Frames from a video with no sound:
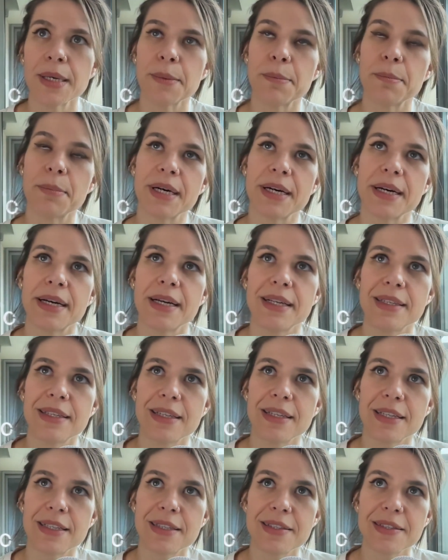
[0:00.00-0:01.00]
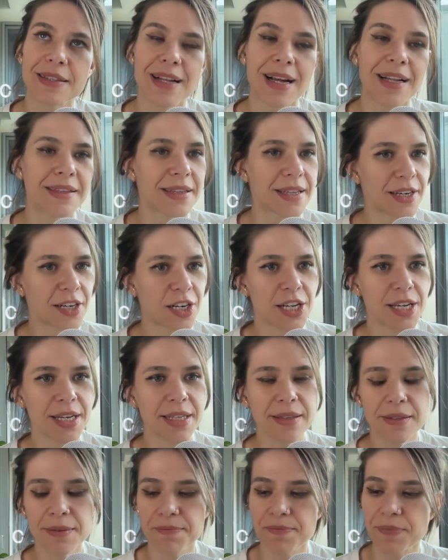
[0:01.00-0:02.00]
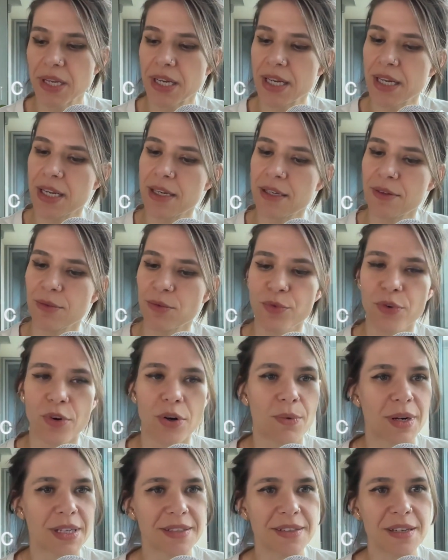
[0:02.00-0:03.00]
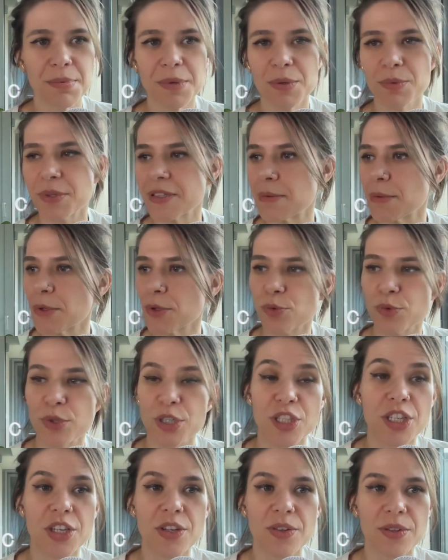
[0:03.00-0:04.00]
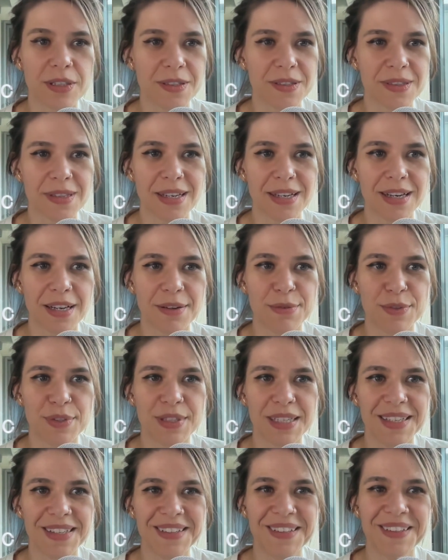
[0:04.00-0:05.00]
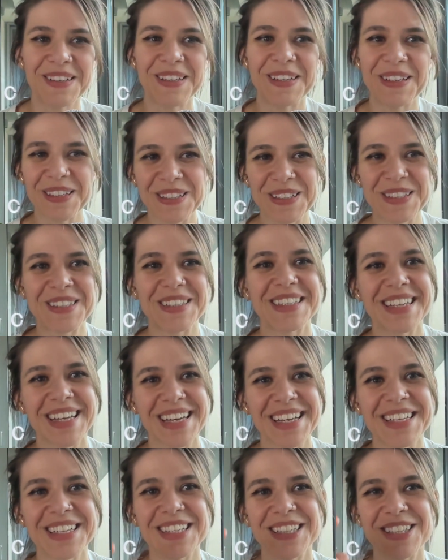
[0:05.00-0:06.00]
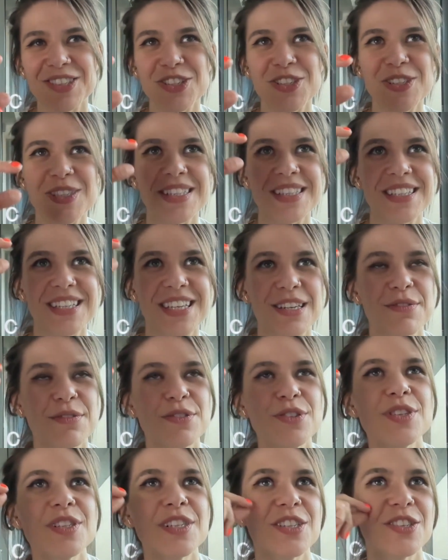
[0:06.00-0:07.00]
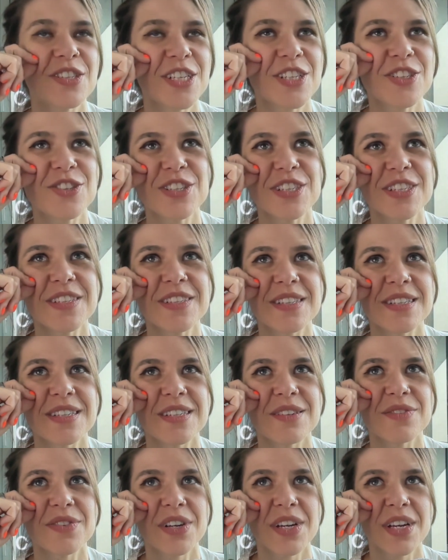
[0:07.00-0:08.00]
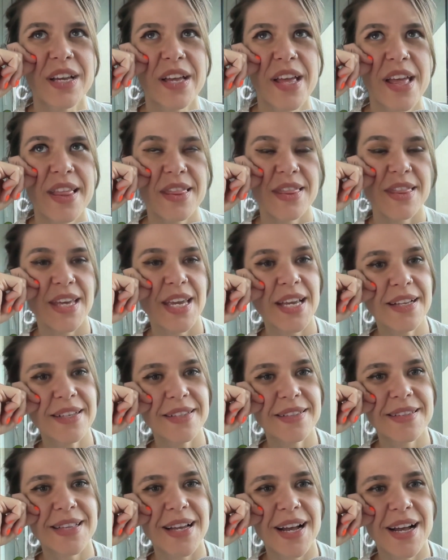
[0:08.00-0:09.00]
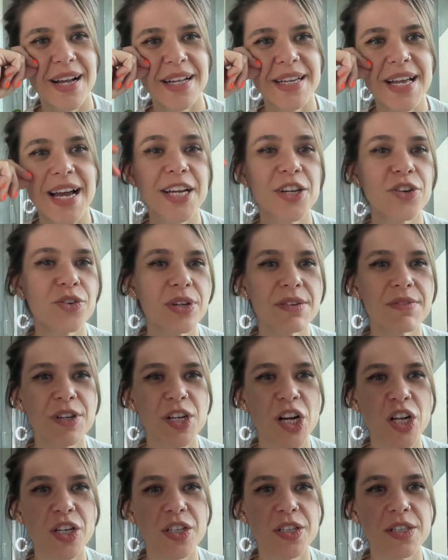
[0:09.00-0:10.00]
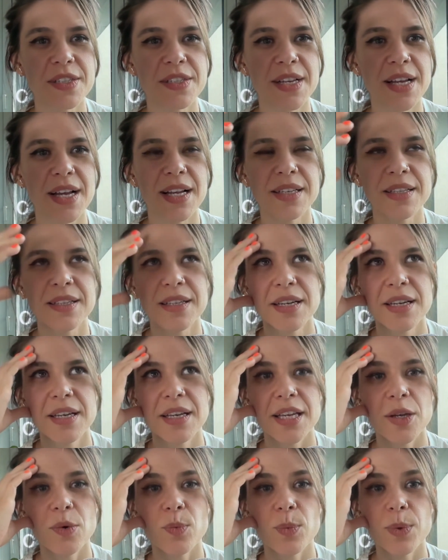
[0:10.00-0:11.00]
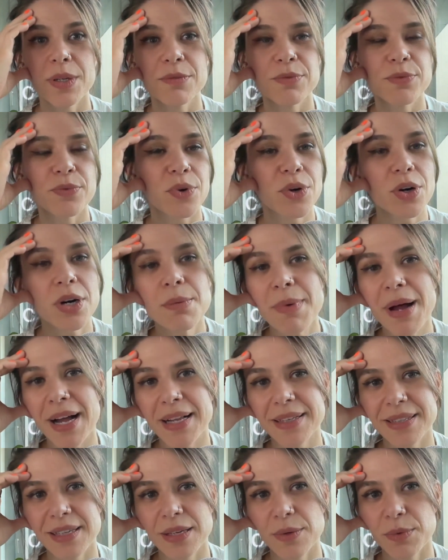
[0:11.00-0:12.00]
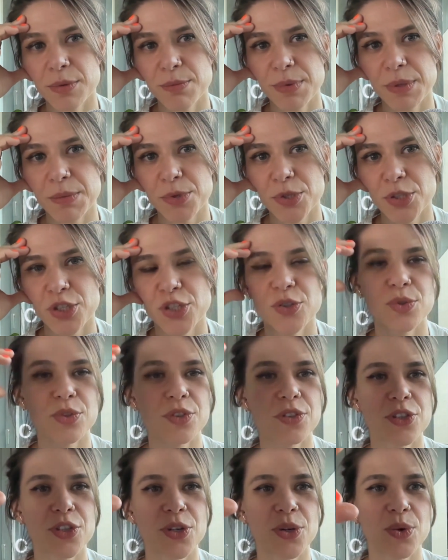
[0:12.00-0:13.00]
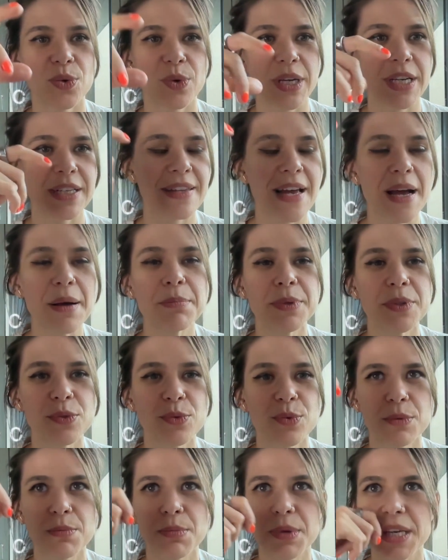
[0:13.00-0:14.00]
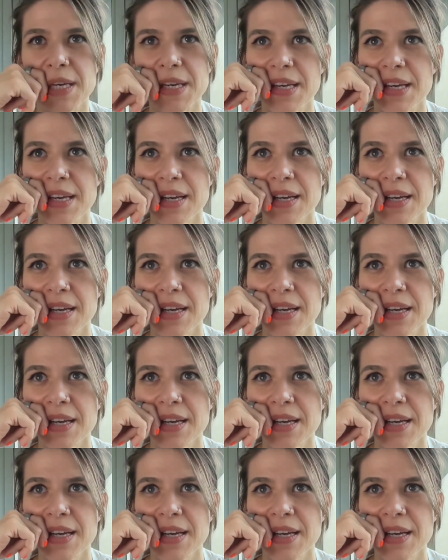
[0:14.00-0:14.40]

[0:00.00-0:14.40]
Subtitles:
But it's not there yet. And for WhatsApp, it was the most ridiculous thing I've seen. It's like, it just gives you suggestions of things that I don't even understand in what format they would be produced. So examples would be